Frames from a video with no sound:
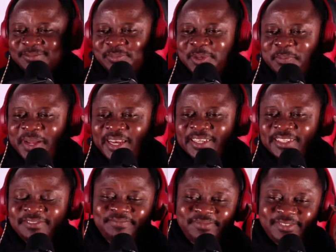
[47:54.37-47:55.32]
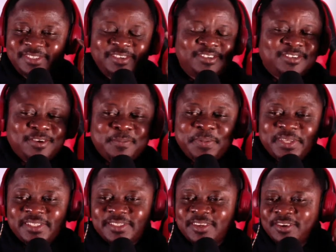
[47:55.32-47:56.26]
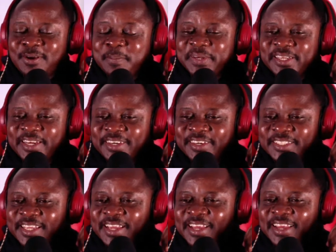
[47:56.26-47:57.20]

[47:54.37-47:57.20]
But Mali, go complete the song, complete the lyrics.